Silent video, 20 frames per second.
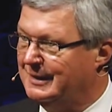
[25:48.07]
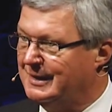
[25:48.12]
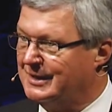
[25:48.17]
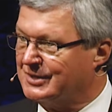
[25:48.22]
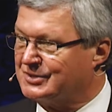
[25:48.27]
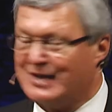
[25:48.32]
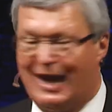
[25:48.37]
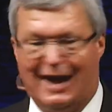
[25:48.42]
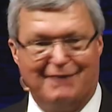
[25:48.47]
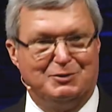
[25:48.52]

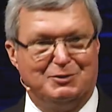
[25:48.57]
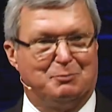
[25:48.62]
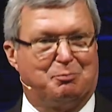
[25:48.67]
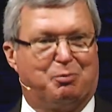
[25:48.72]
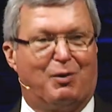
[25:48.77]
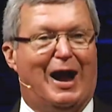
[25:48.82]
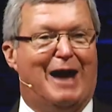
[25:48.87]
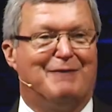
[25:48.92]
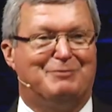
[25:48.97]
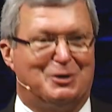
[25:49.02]
Saving
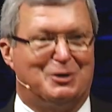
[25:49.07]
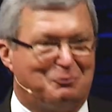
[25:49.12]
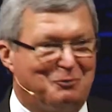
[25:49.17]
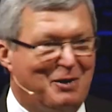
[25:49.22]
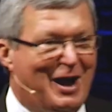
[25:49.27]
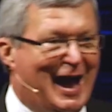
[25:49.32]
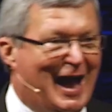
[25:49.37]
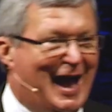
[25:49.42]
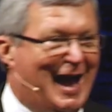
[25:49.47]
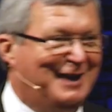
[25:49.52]
Private
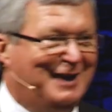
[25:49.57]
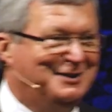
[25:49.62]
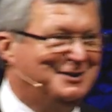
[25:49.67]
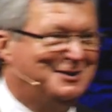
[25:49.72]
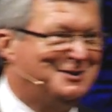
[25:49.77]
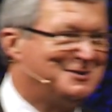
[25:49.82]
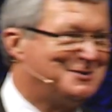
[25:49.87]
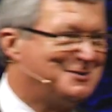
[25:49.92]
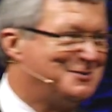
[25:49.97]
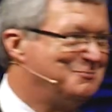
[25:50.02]
Ryan,
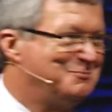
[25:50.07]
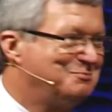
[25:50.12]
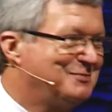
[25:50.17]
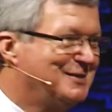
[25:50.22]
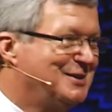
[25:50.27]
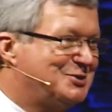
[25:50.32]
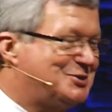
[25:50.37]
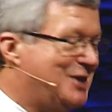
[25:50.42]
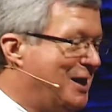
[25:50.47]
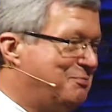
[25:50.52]

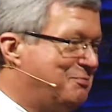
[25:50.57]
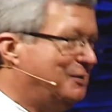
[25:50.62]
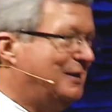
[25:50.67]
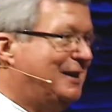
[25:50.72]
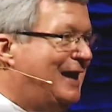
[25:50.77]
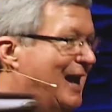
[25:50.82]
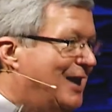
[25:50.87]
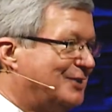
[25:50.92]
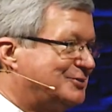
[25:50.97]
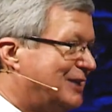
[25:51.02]
something
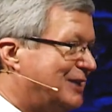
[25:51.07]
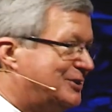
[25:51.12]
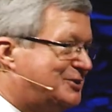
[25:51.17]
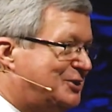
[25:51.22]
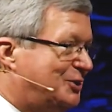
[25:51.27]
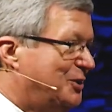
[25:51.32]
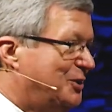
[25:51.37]
else that you,